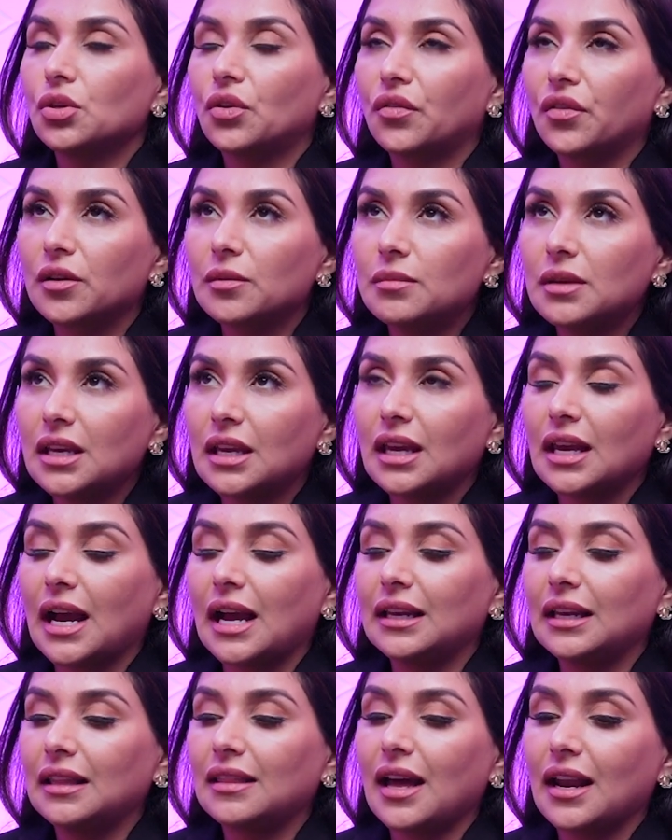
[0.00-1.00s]
So for me,
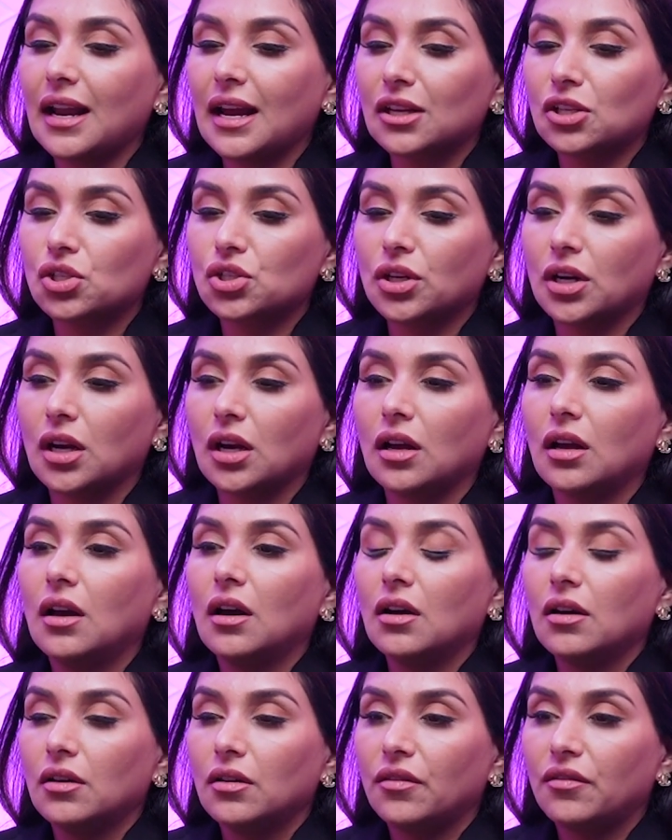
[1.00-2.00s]
I need that extra
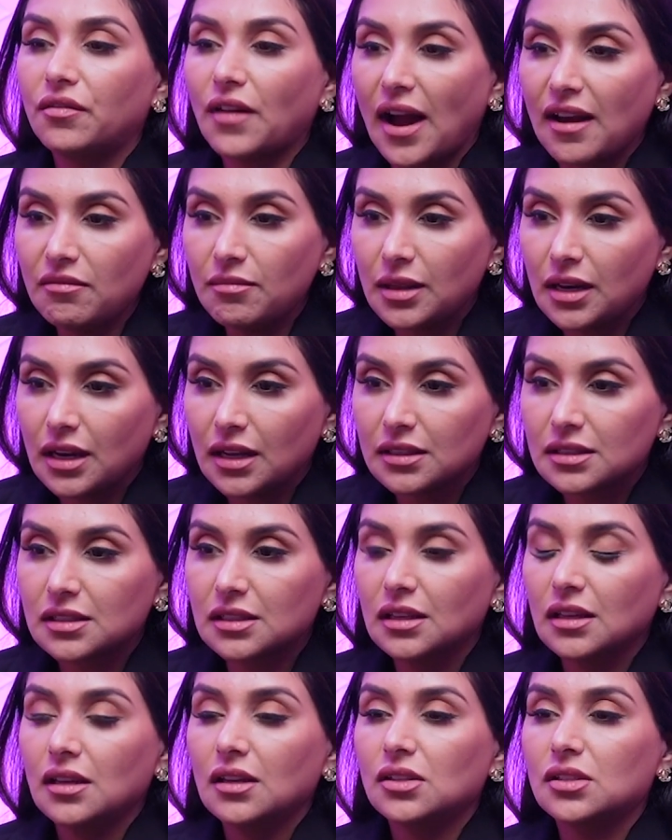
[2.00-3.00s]
5
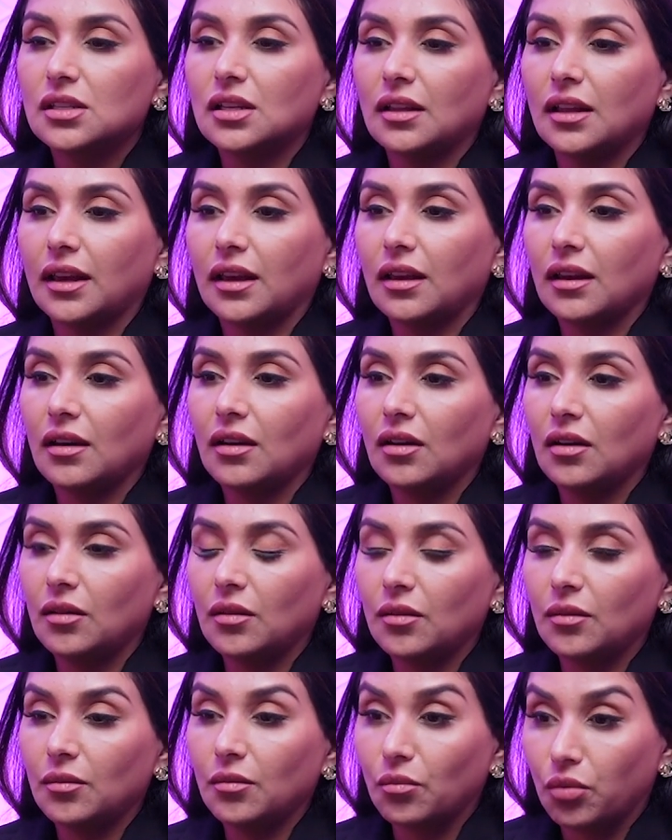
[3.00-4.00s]
minutes to like
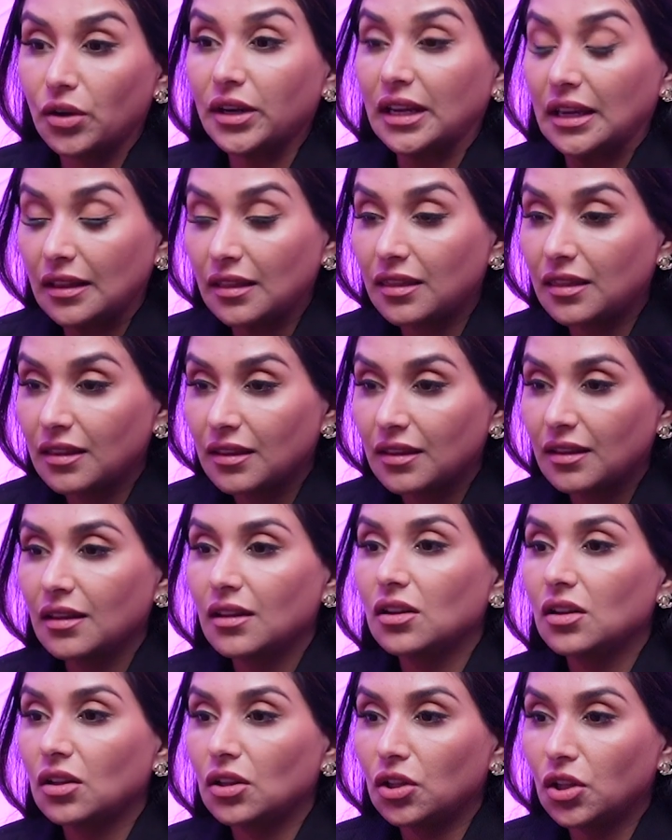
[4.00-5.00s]
breathe,
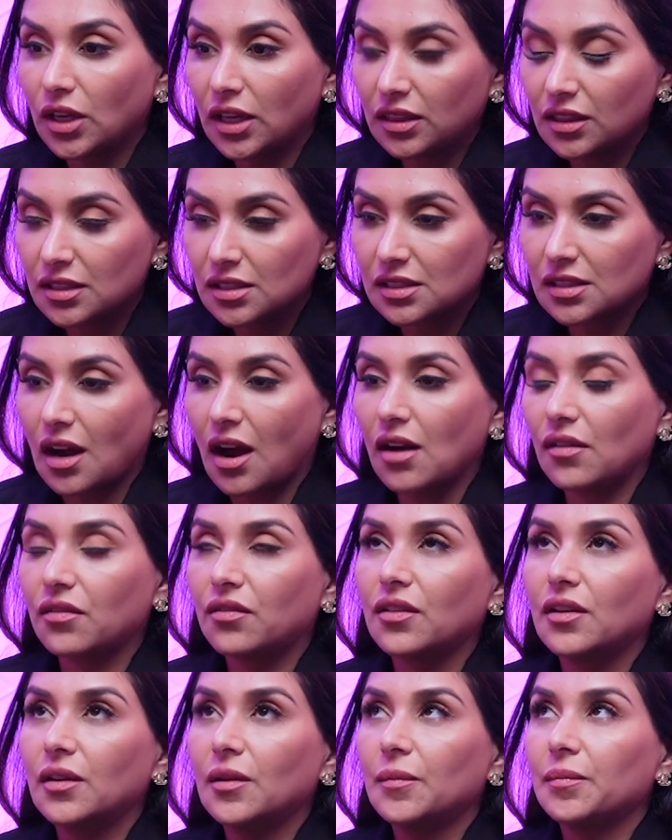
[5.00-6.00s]
look at the
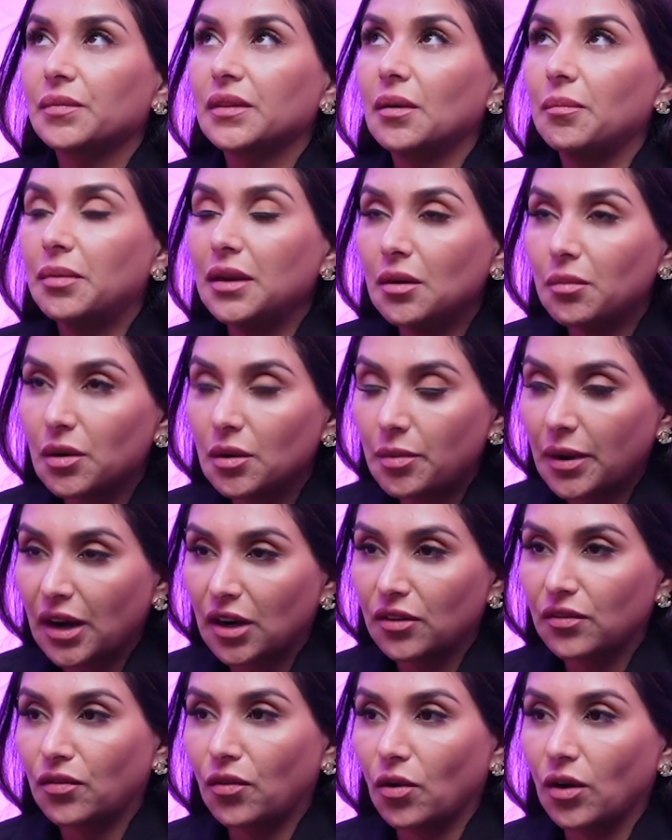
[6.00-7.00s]
stuff, be
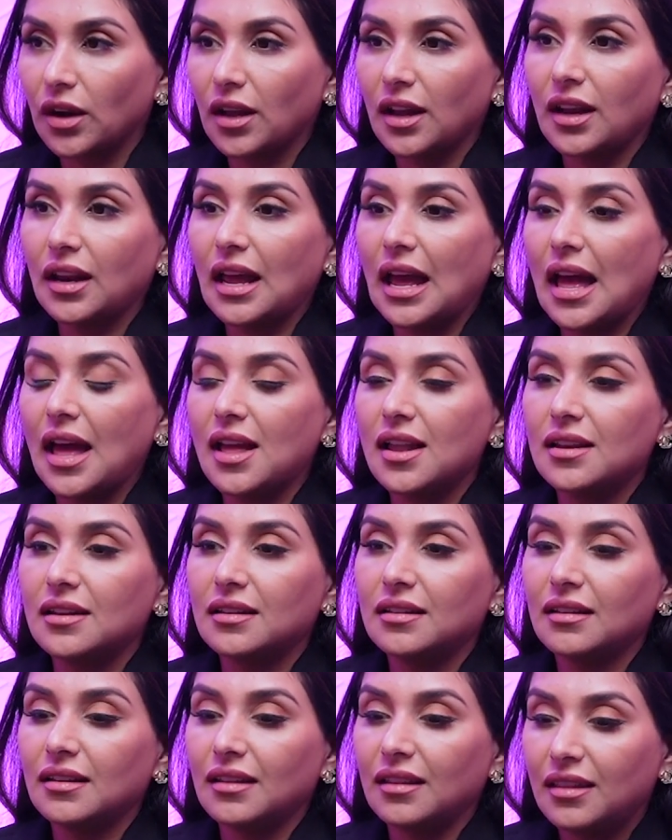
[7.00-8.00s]
prepared for it,
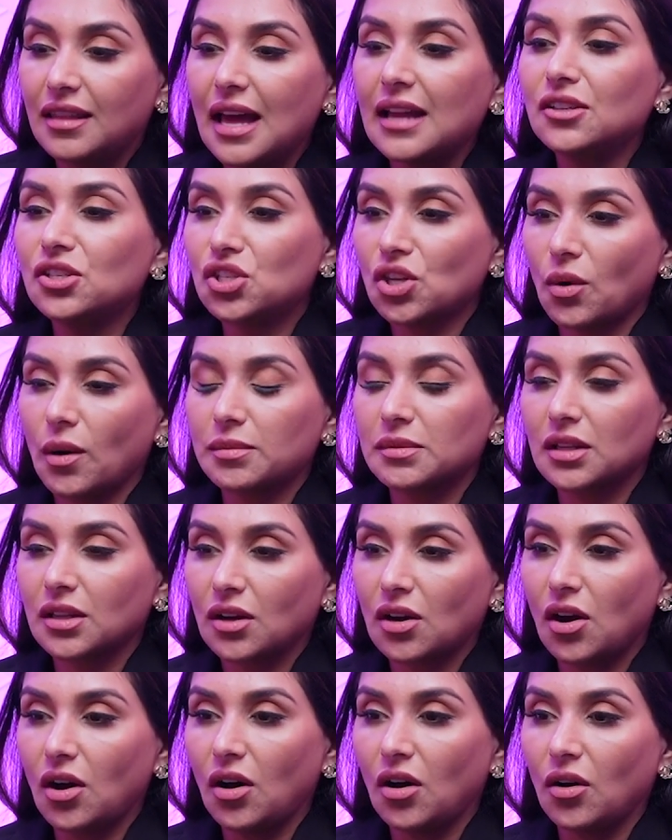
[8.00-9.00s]
and then show up to
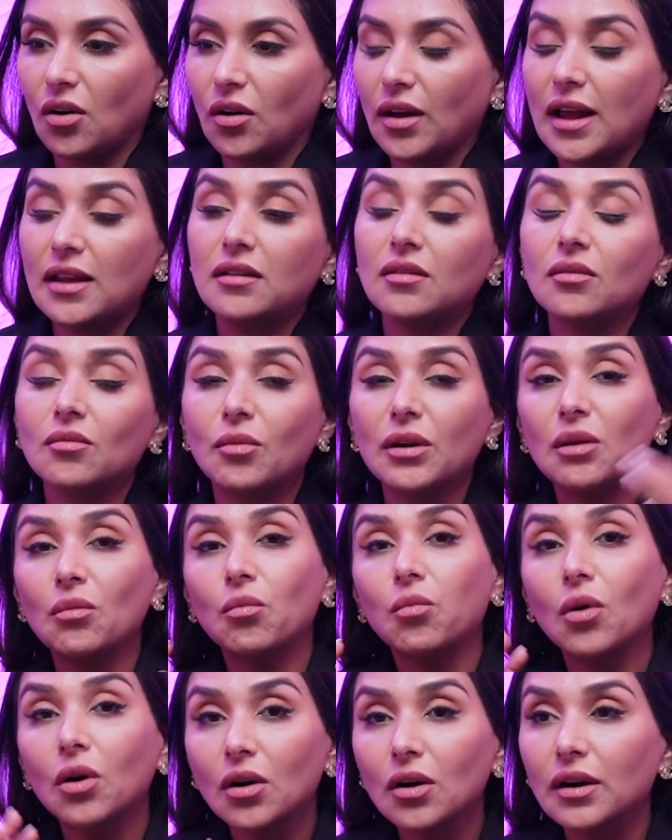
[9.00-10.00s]
the call. And we
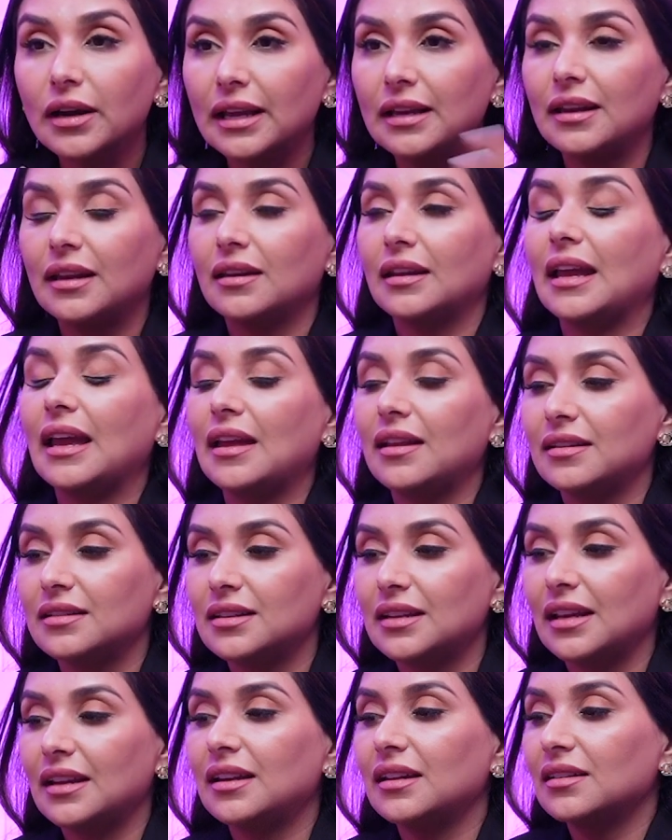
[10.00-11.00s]
were in
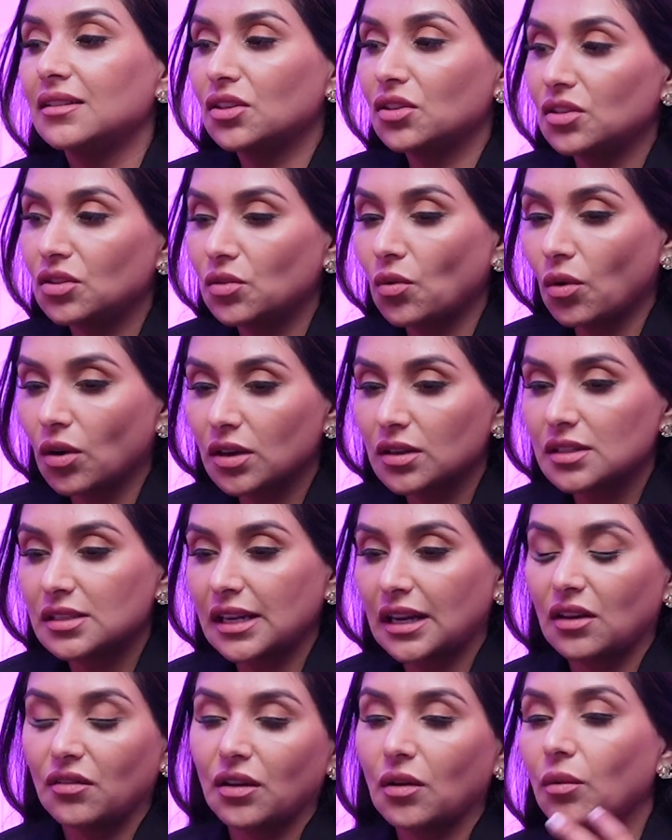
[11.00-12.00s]
your
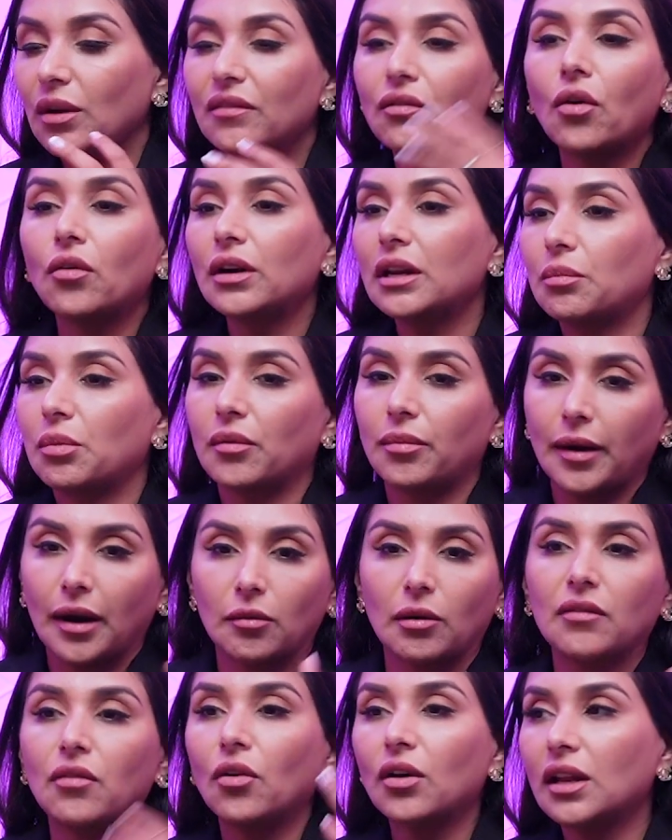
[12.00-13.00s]
state of it, we've already
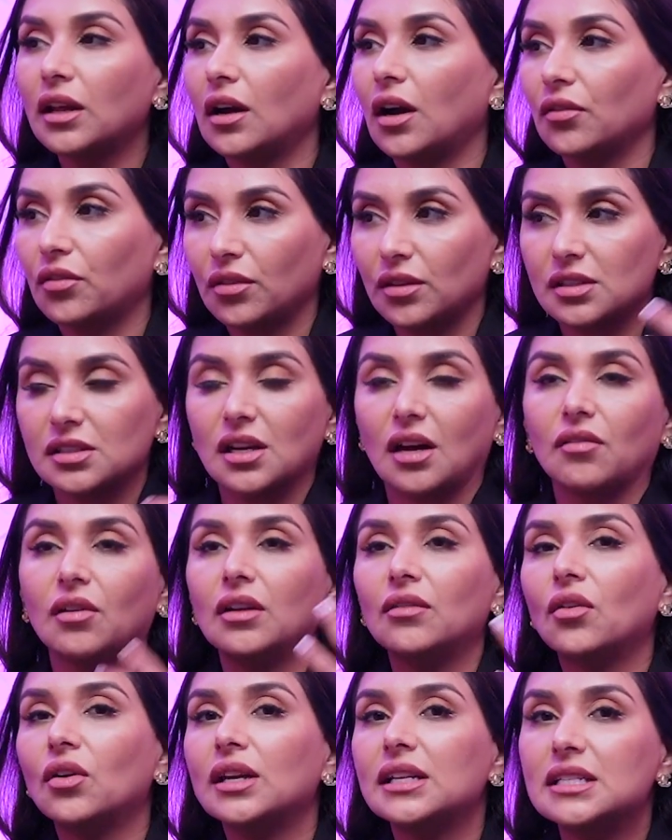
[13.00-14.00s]
prepared. We've already gone through this stuff.
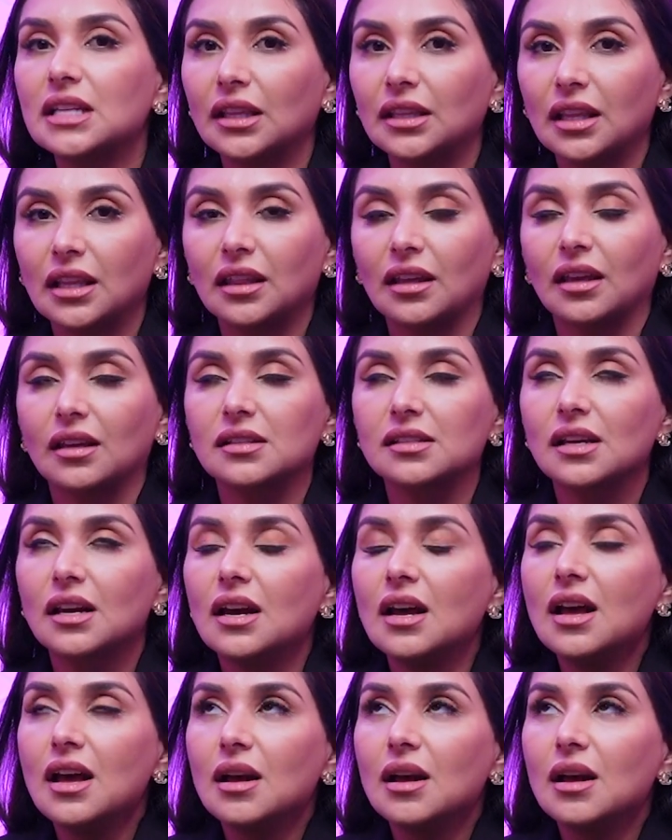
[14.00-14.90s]
We've already done the things.